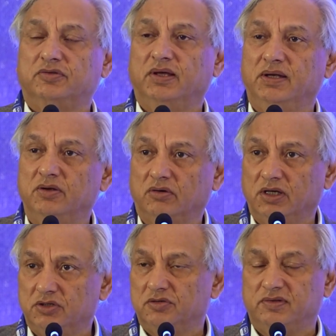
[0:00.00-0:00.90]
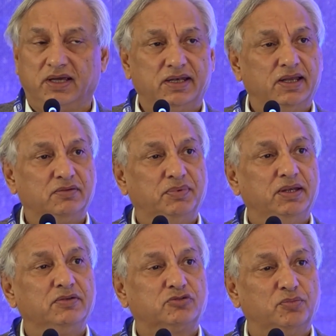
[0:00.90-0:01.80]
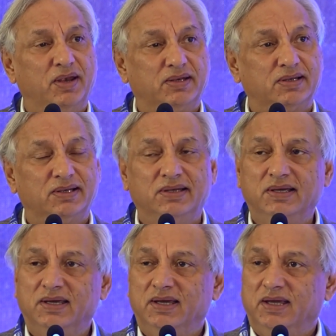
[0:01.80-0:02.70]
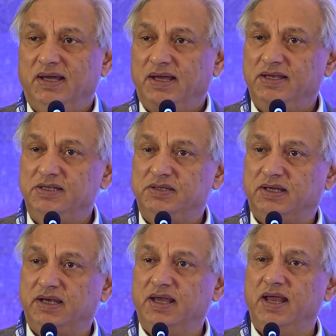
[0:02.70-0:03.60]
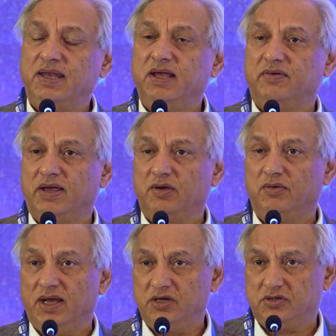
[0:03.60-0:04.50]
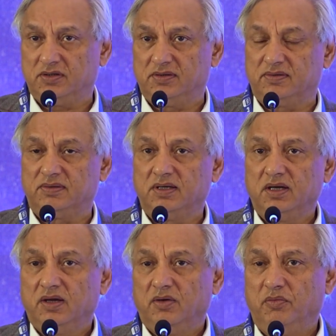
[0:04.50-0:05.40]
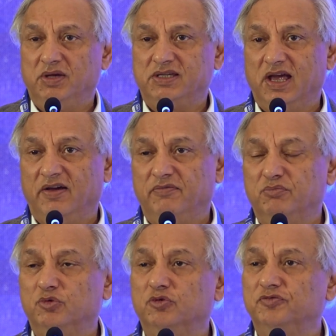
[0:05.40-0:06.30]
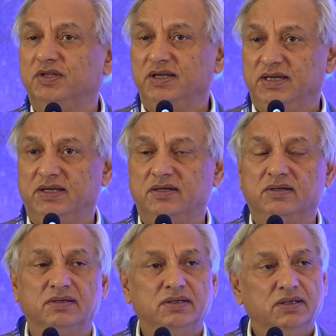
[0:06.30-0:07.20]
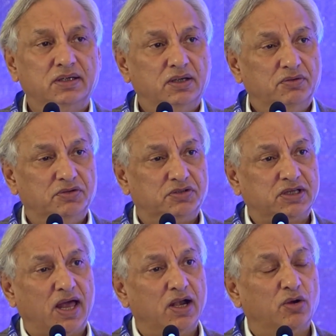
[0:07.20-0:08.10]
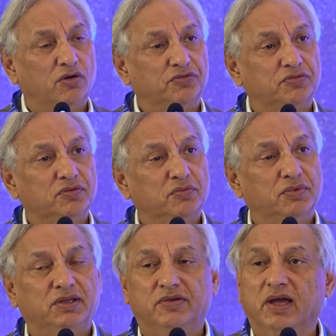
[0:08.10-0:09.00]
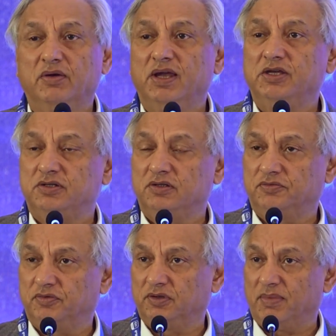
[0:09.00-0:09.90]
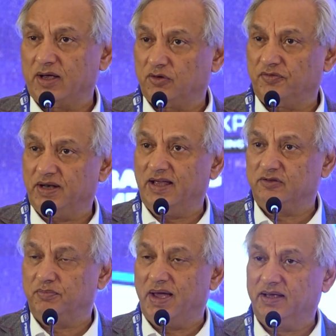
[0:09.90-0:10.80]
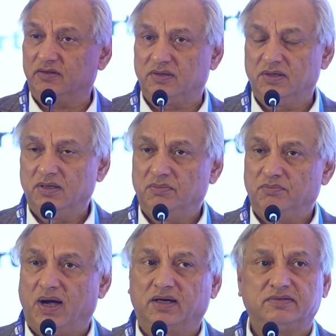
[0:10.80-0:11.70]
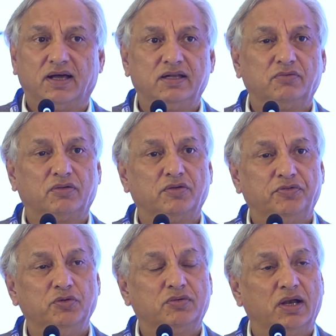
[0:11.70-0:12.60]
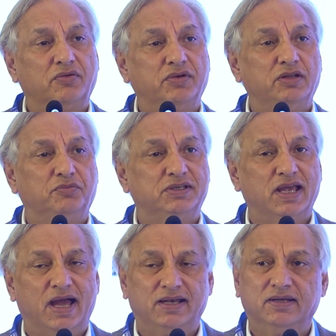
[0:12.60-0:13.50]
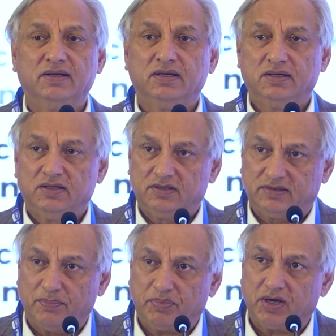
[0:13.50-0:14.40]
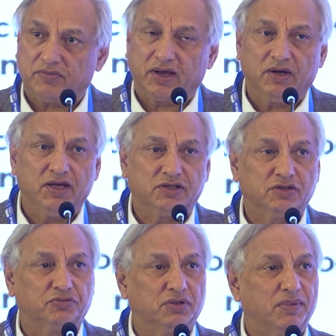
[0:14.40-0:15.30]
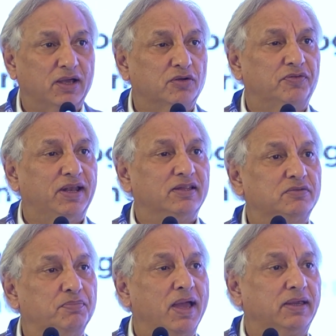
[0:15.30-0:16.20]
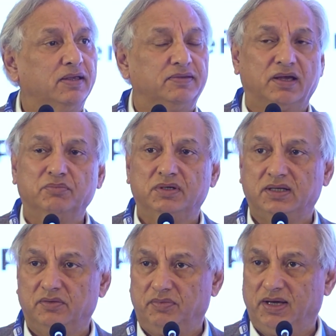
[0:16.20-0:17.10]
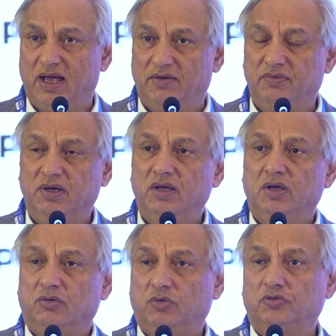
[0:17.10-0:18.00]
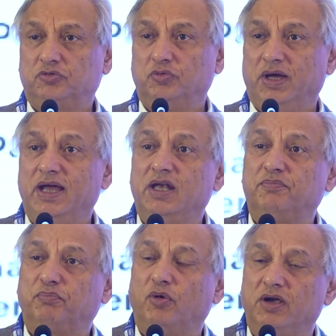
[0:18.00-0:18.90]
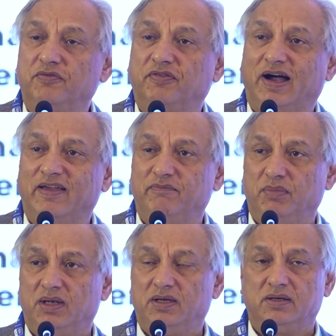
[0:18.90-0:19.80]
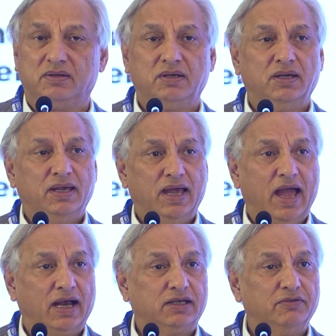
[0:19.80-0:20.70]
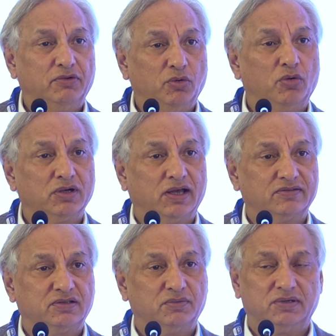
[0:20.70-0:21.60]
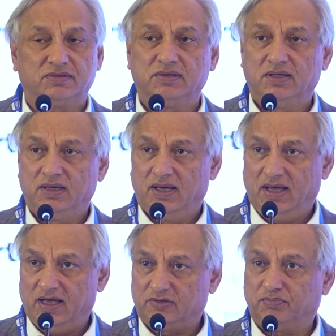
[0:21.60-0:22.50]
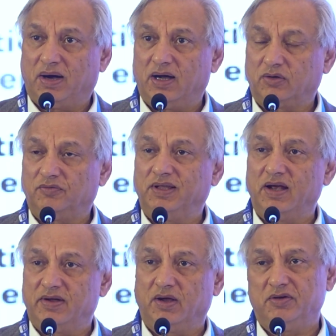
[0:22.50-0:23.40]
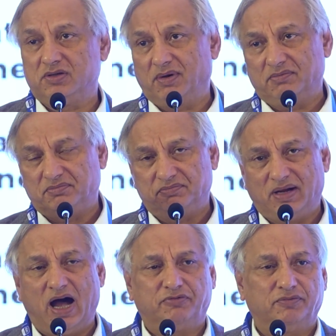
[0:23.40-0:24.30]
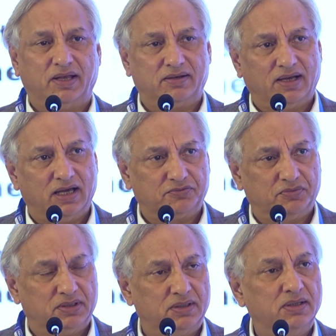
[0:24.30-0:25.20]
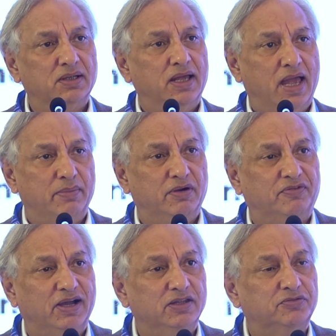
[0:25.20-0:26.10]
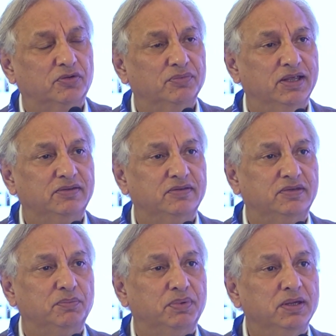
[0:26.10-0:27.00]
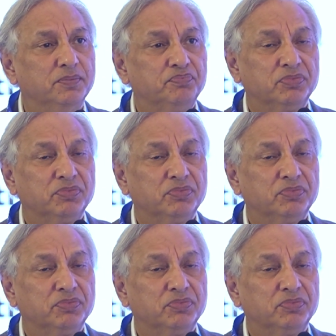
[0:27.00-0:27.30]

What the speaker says: Hussain. Dr. Rashid Hussain has been instrumental in creating regulations which have moved the needle. We started off with the regulations for the microfinance banks. Pakistan is one of the few countries which had separate regulations for the microfinance banking segment, and we have close to 8.5 million active loan customers as part of that regulation. About half of that, half were MFIs from the SECP.